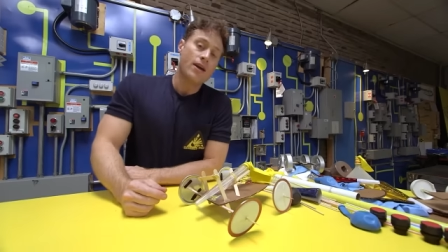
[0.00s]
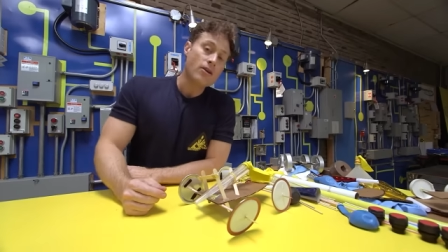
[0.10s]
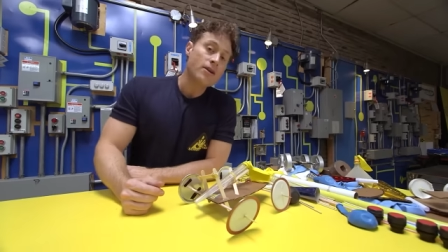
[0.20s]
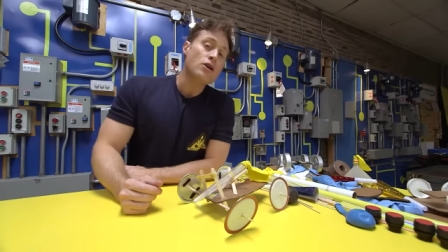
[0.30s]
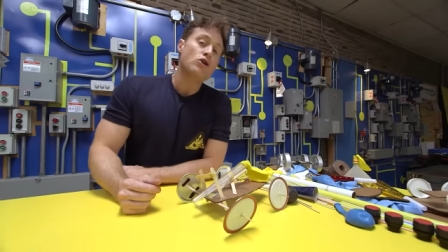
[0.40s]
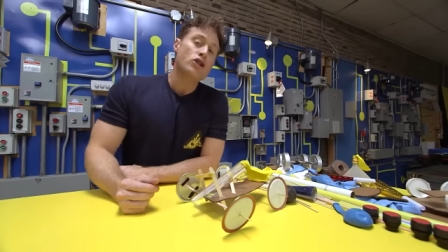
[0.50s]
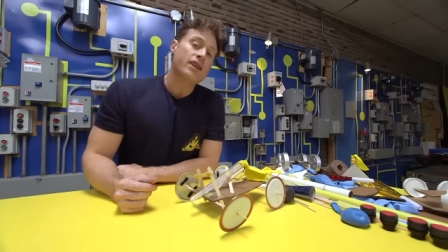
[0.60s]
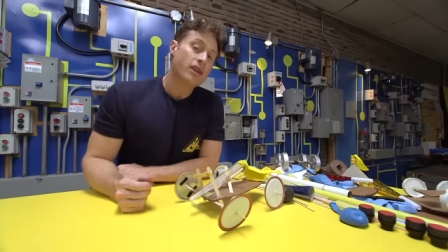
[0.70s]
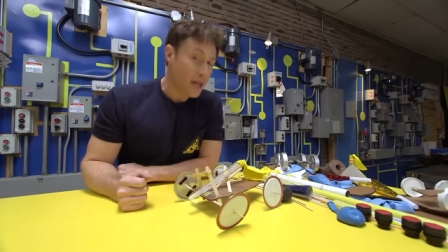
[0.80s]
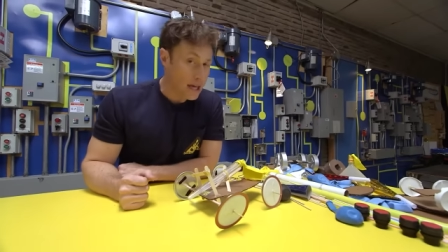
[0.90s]
The other thing you
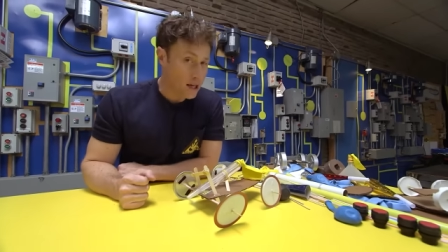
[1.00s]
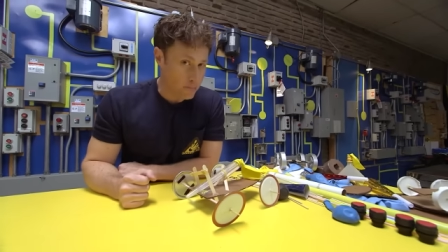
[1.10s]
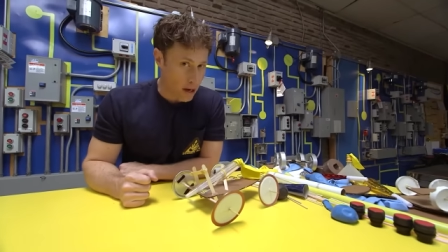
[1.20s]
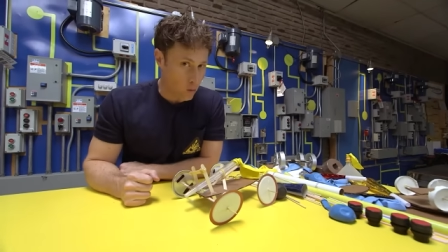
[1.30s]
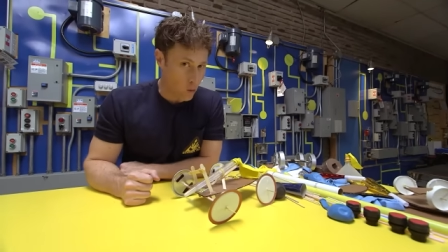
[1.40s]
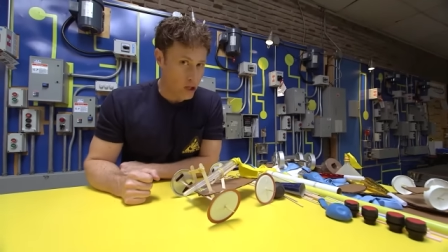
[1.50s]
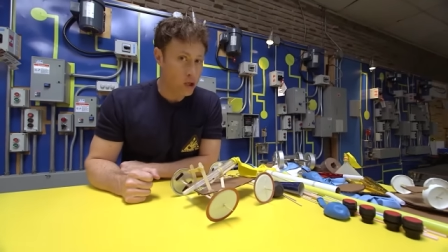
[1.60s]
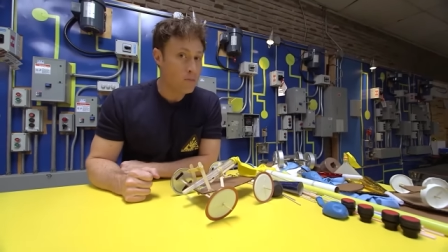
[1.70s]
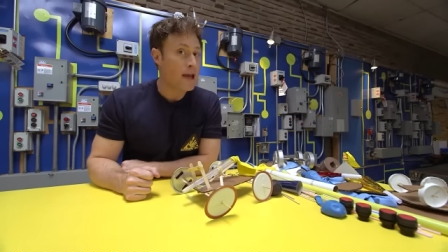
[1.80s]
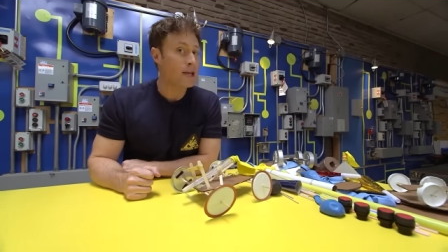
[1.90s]
should think about
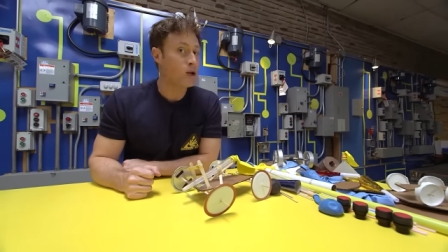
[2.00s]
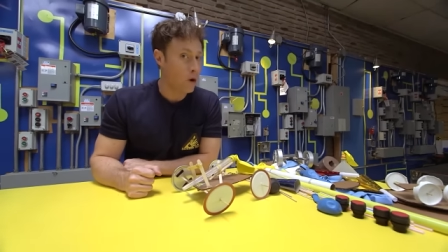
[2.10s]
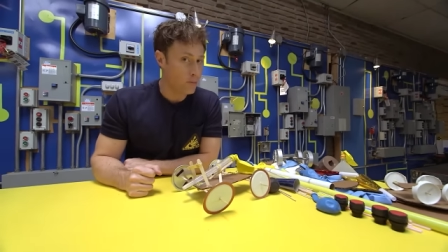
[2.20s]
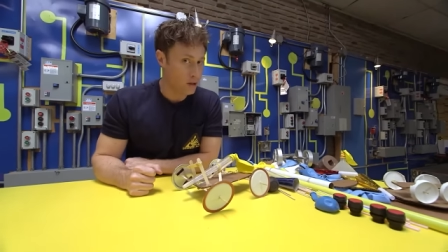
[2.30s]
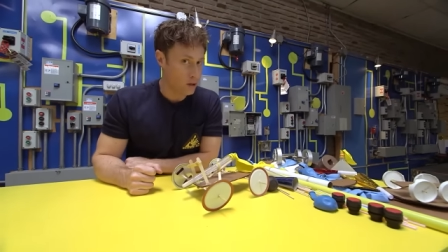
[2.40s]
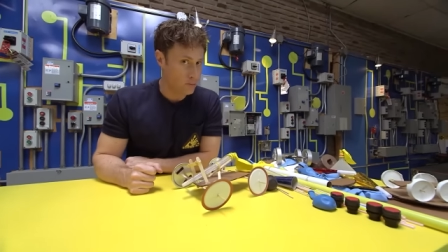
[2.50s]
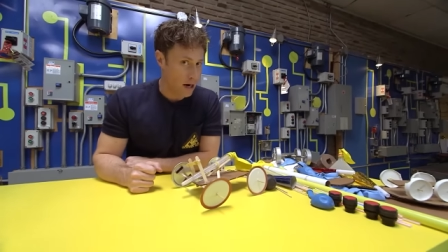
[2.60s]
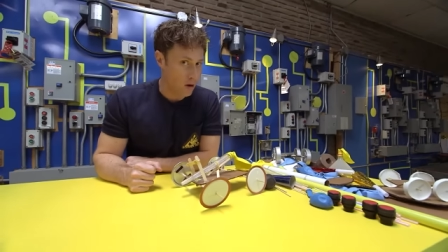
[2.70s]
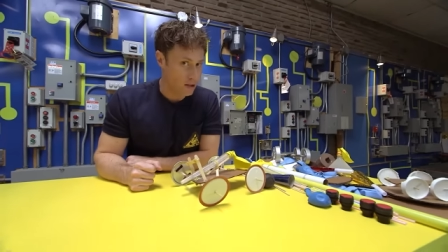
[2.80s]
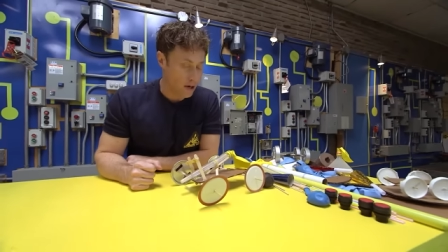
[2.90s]
when you make your
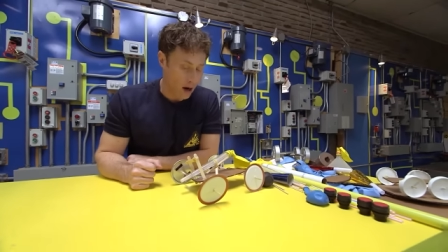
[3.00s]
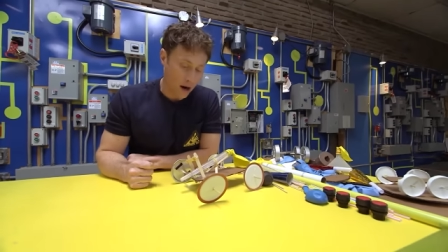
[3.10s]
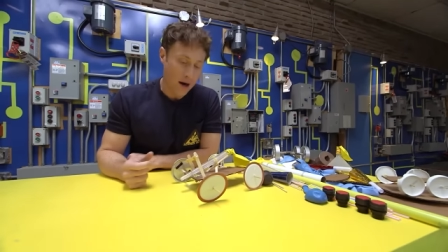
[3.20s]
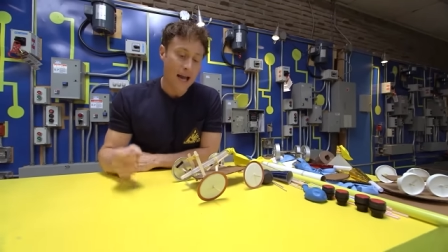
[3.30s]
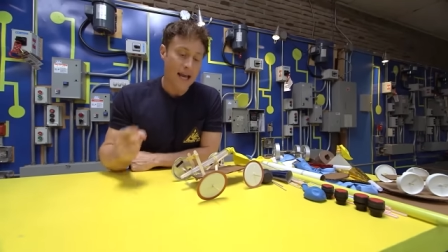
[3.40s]
balloon-powered car